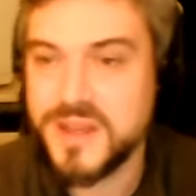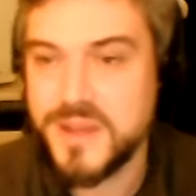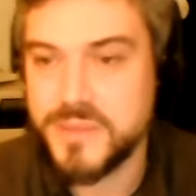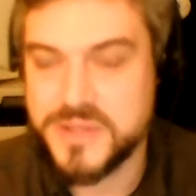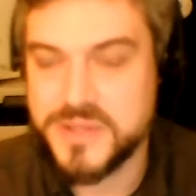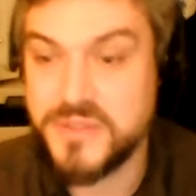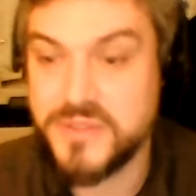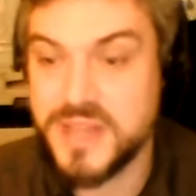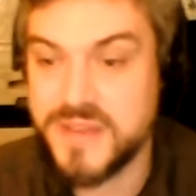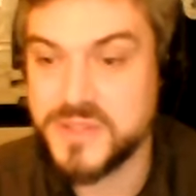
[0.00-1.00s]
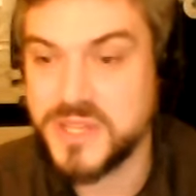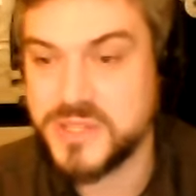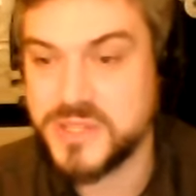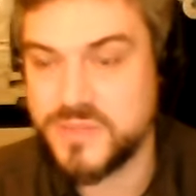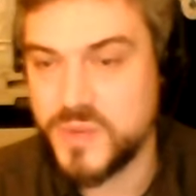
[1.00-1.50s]
but there's definitely
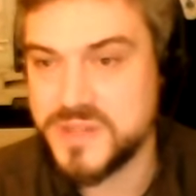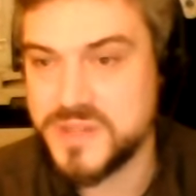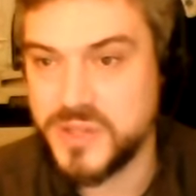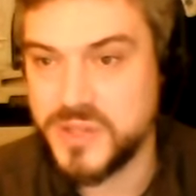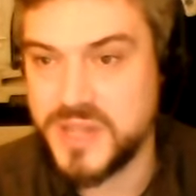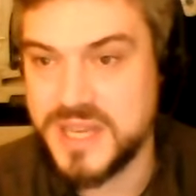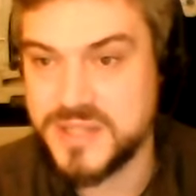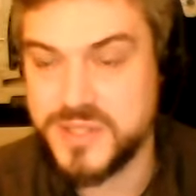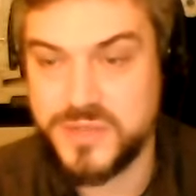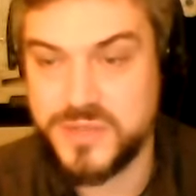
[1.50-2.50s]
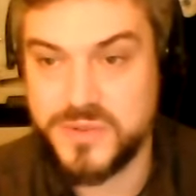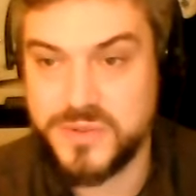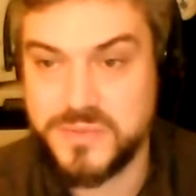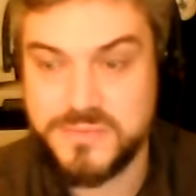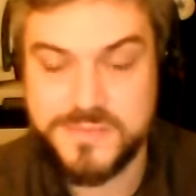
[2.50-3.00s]
conversations of what does it look like
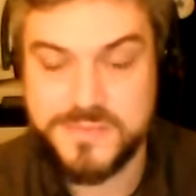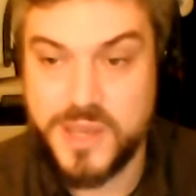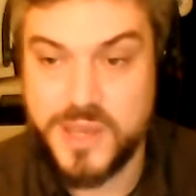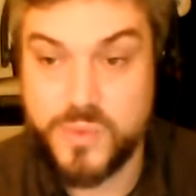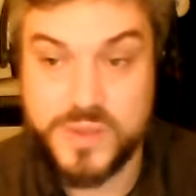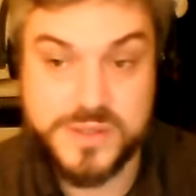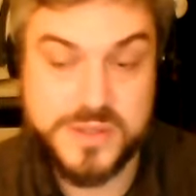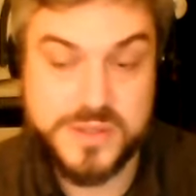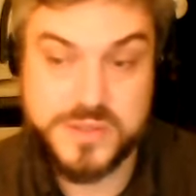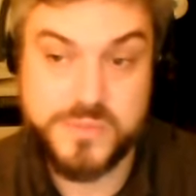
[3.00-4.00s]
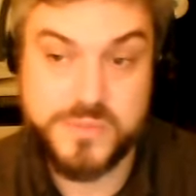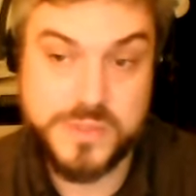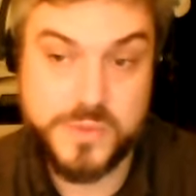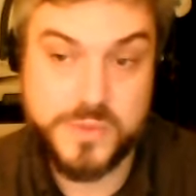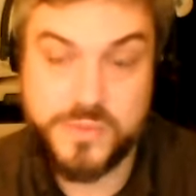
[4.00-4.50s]
to once there's
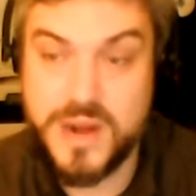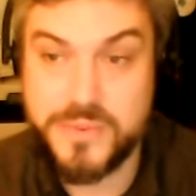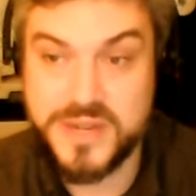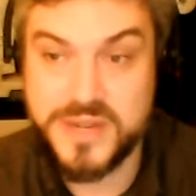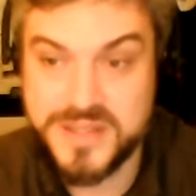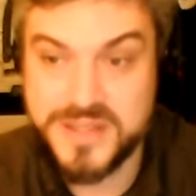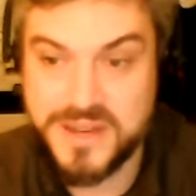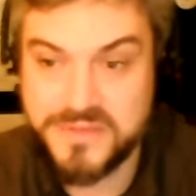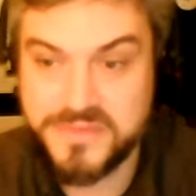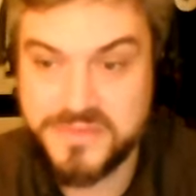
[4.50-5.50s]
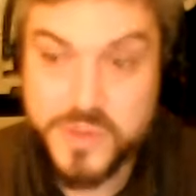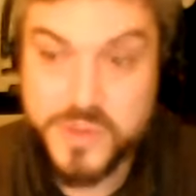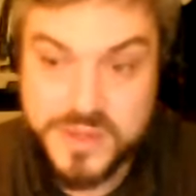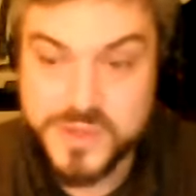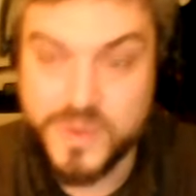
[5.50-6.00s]
multiple properties kind of
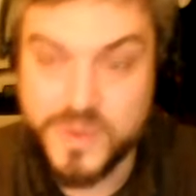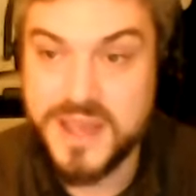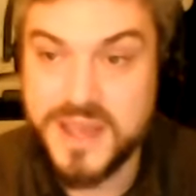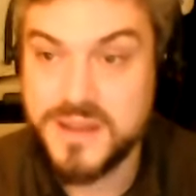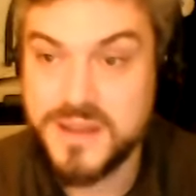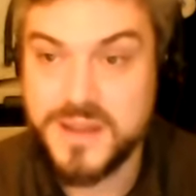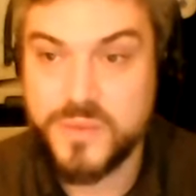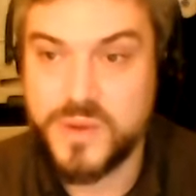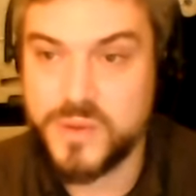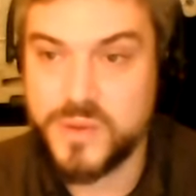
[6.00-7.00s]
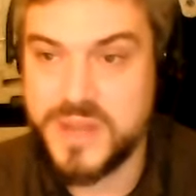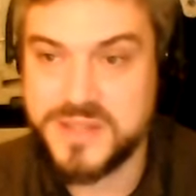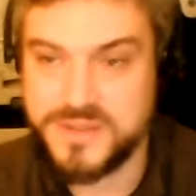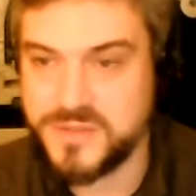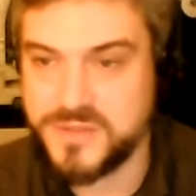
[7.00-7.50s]
owned this way, what are
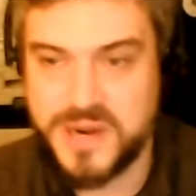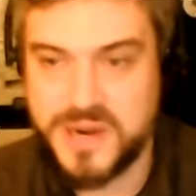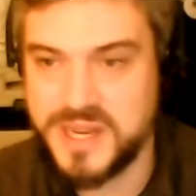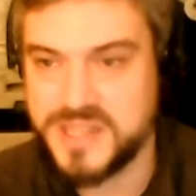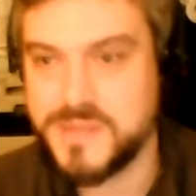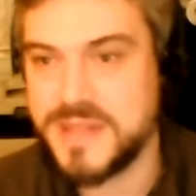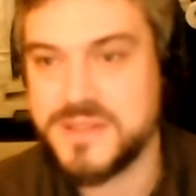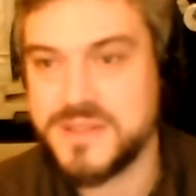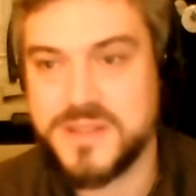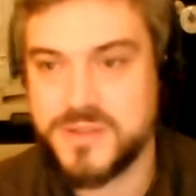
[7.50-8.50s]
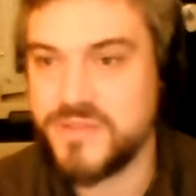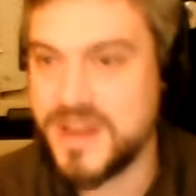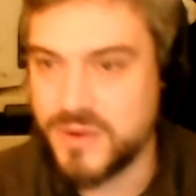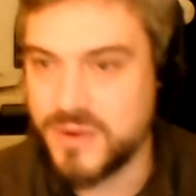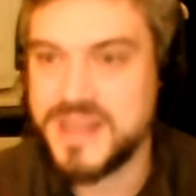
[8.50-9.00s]
ways of sharing expenses or
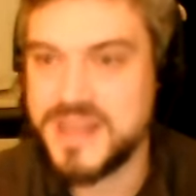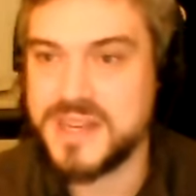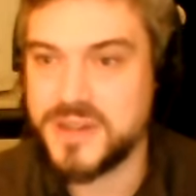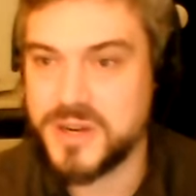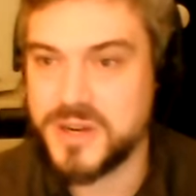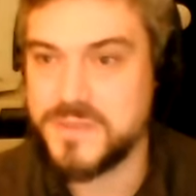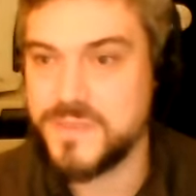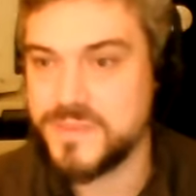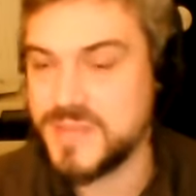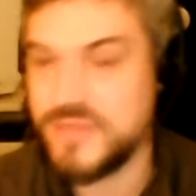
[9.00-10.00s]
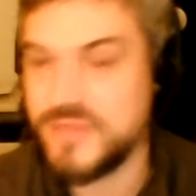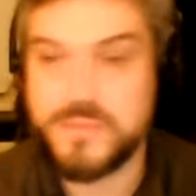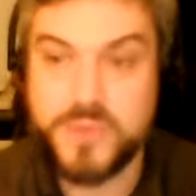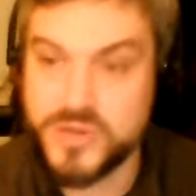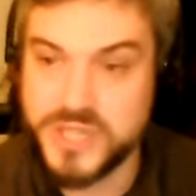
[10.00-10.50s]
federating or even
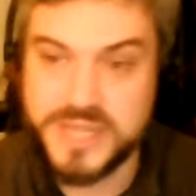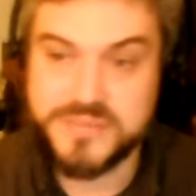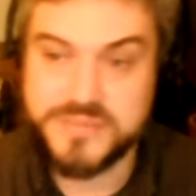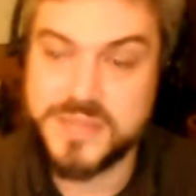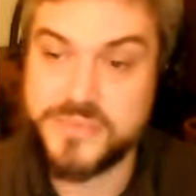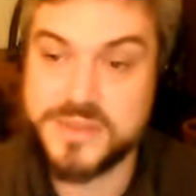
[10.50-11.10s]
merging some